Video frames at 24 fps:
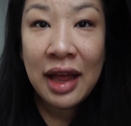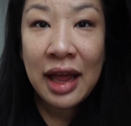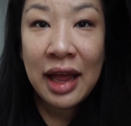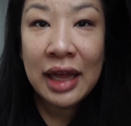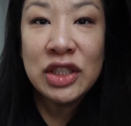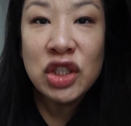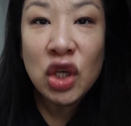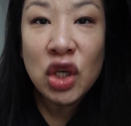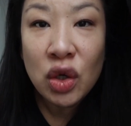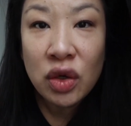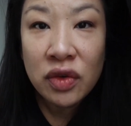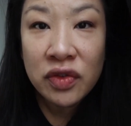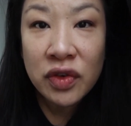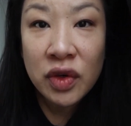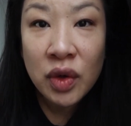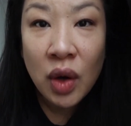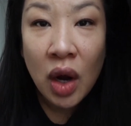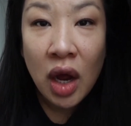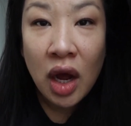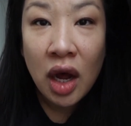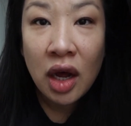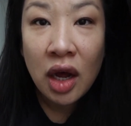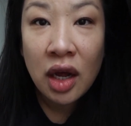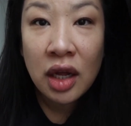And
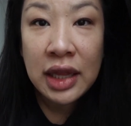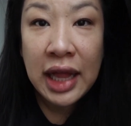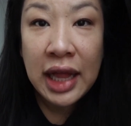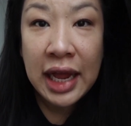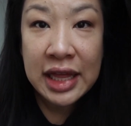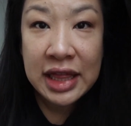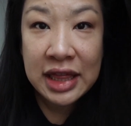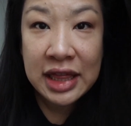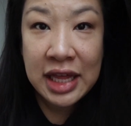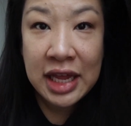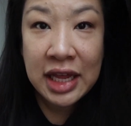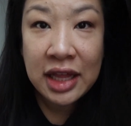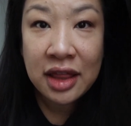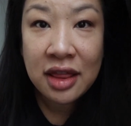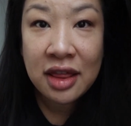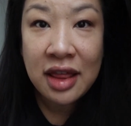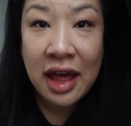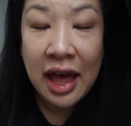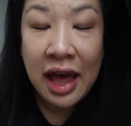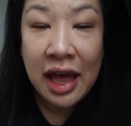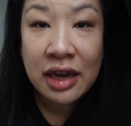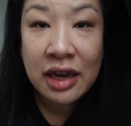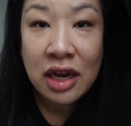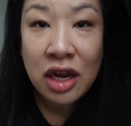overall, I think
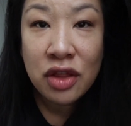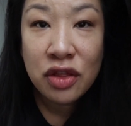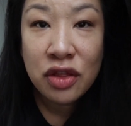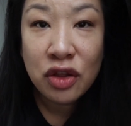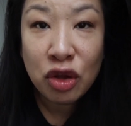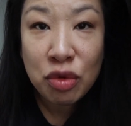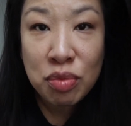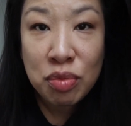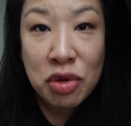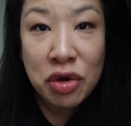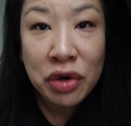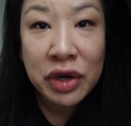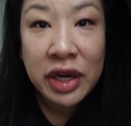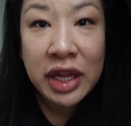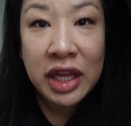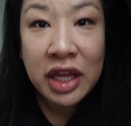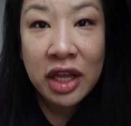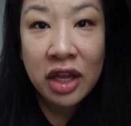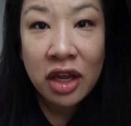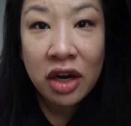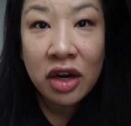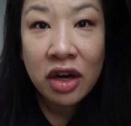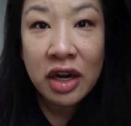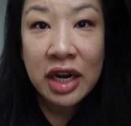that the community
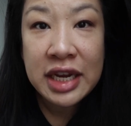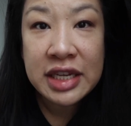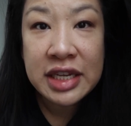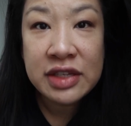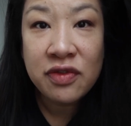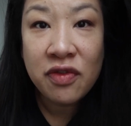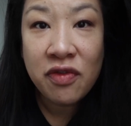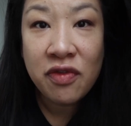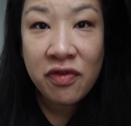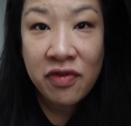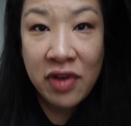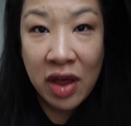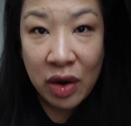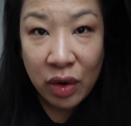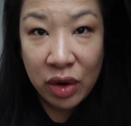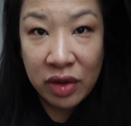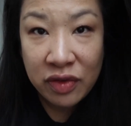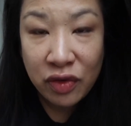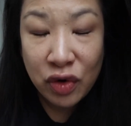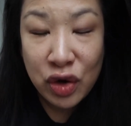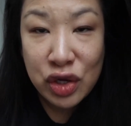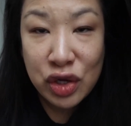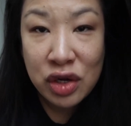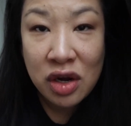here is very,
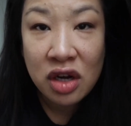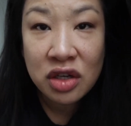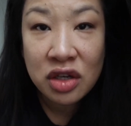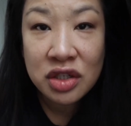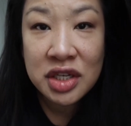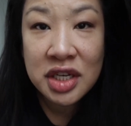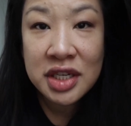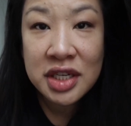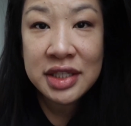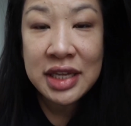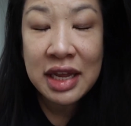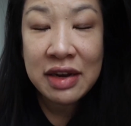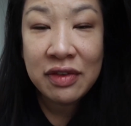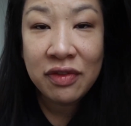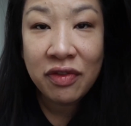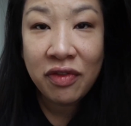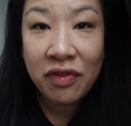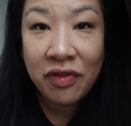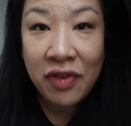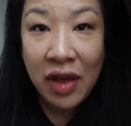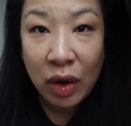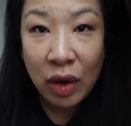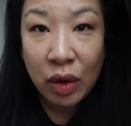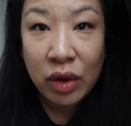very conscious and
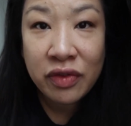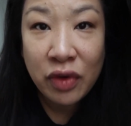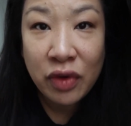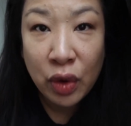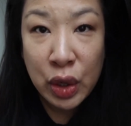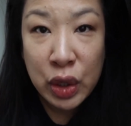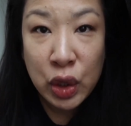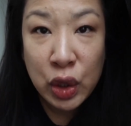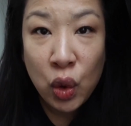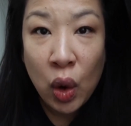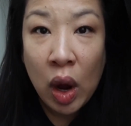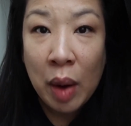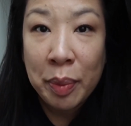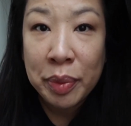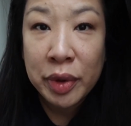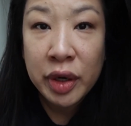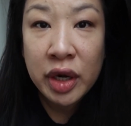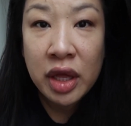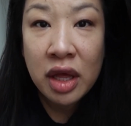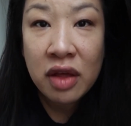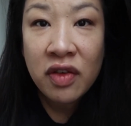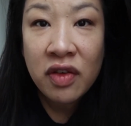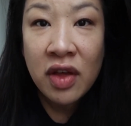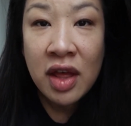very, very
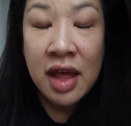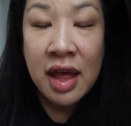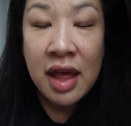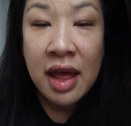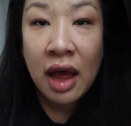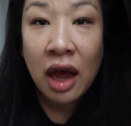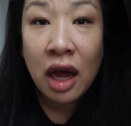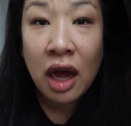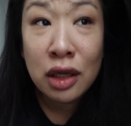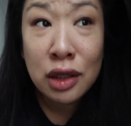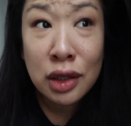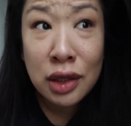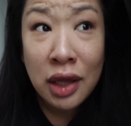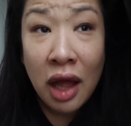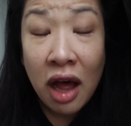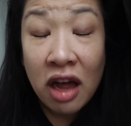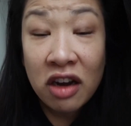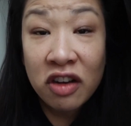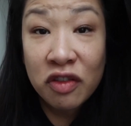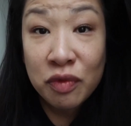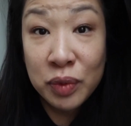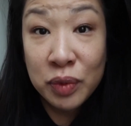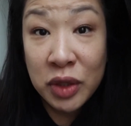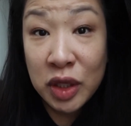cooperative. A
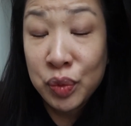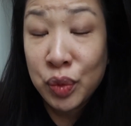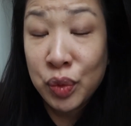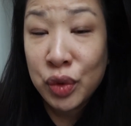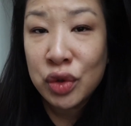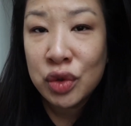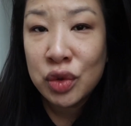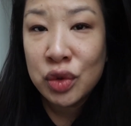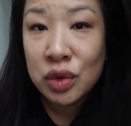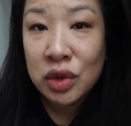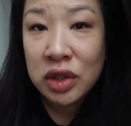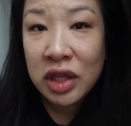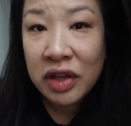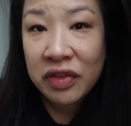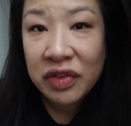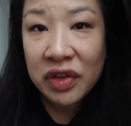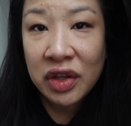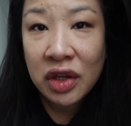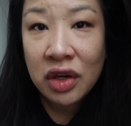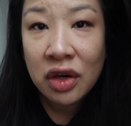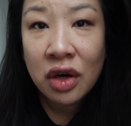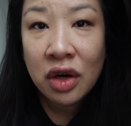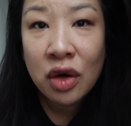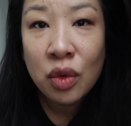lot of people who live
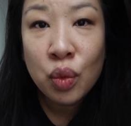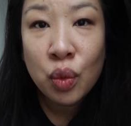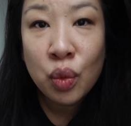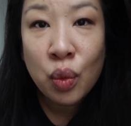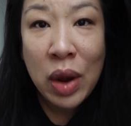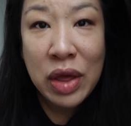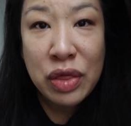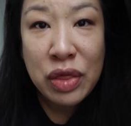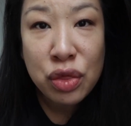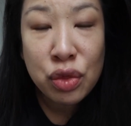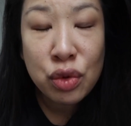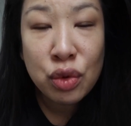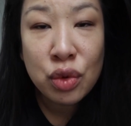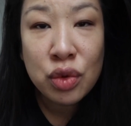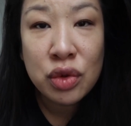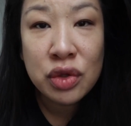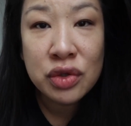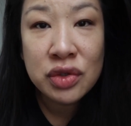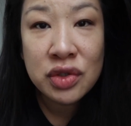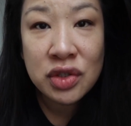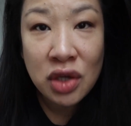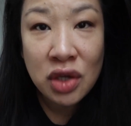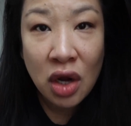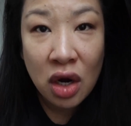here went through
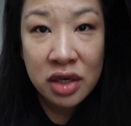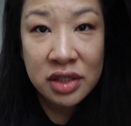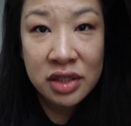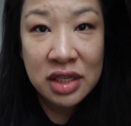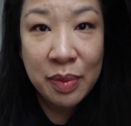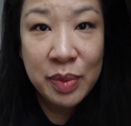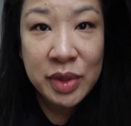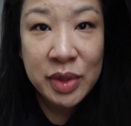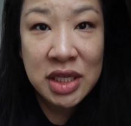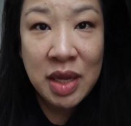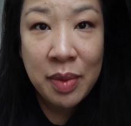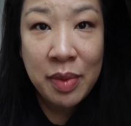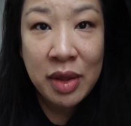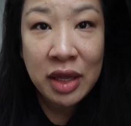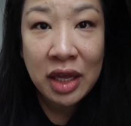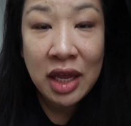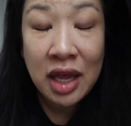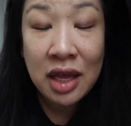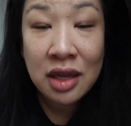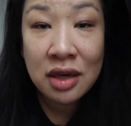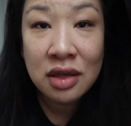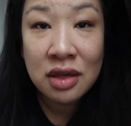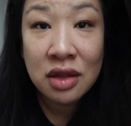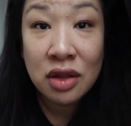the SARS
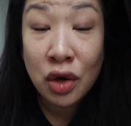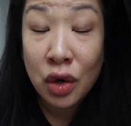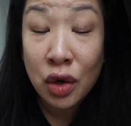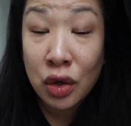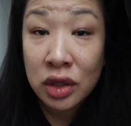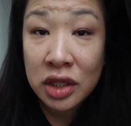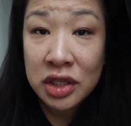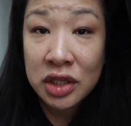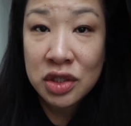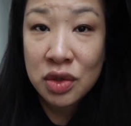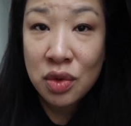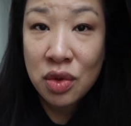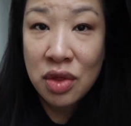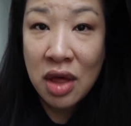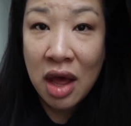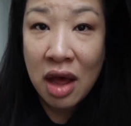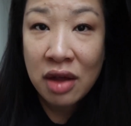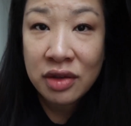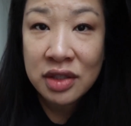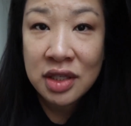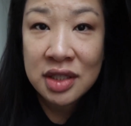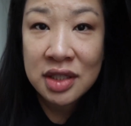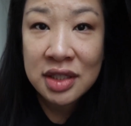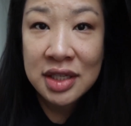epidemic in the early two
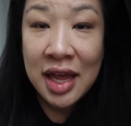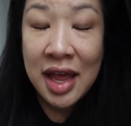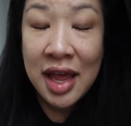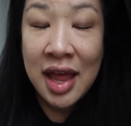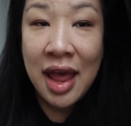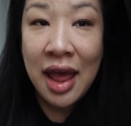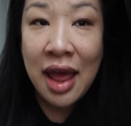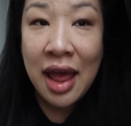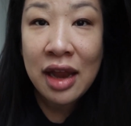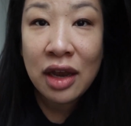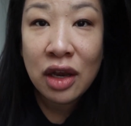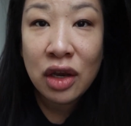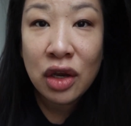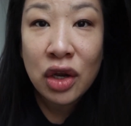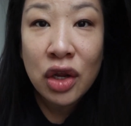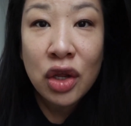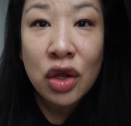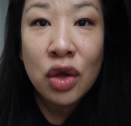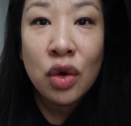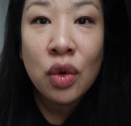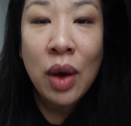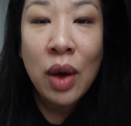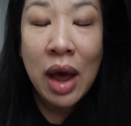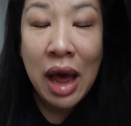thousands and
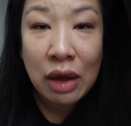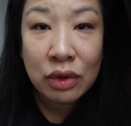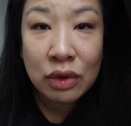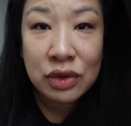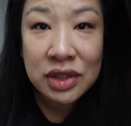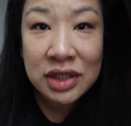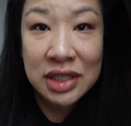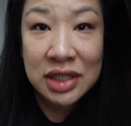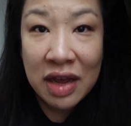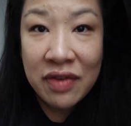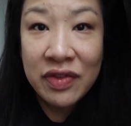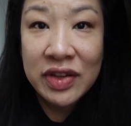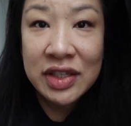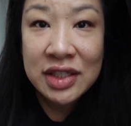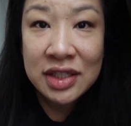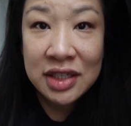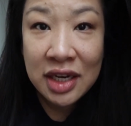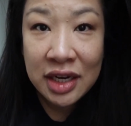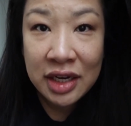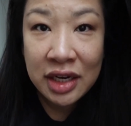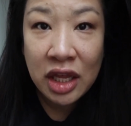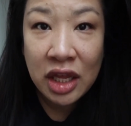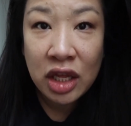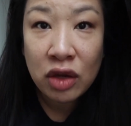knew how
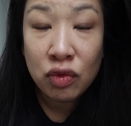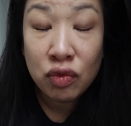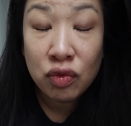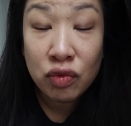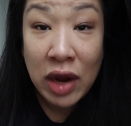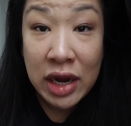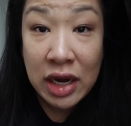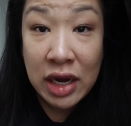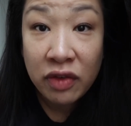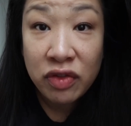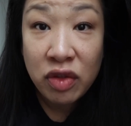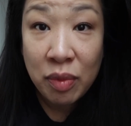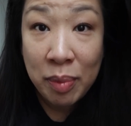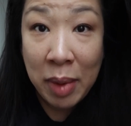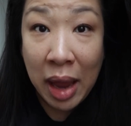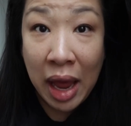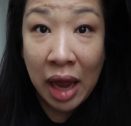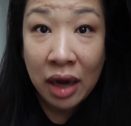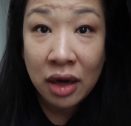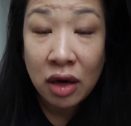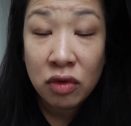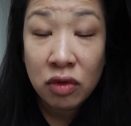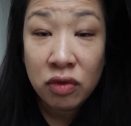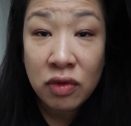devastating, right off the
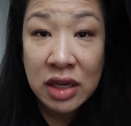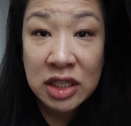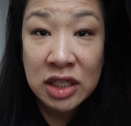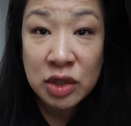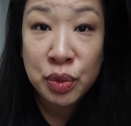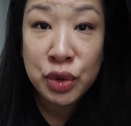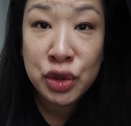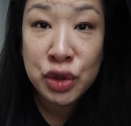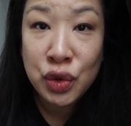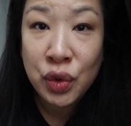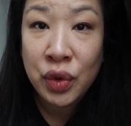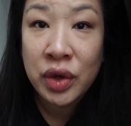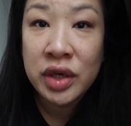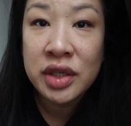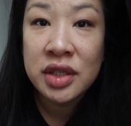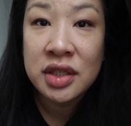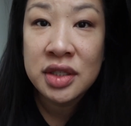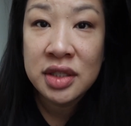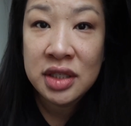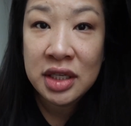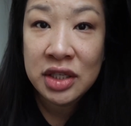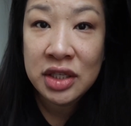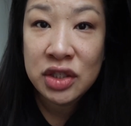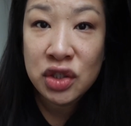bat, a respiratory
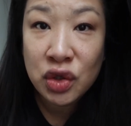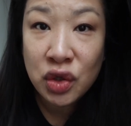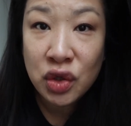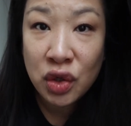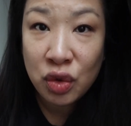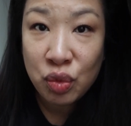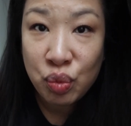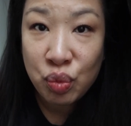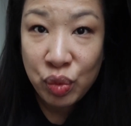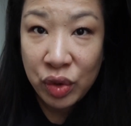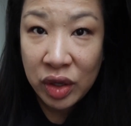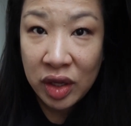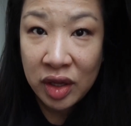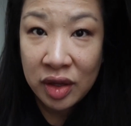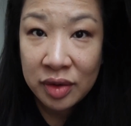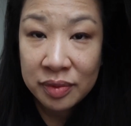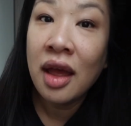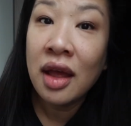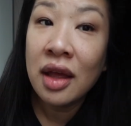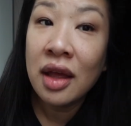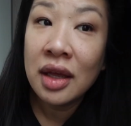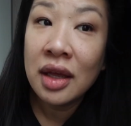disease could be.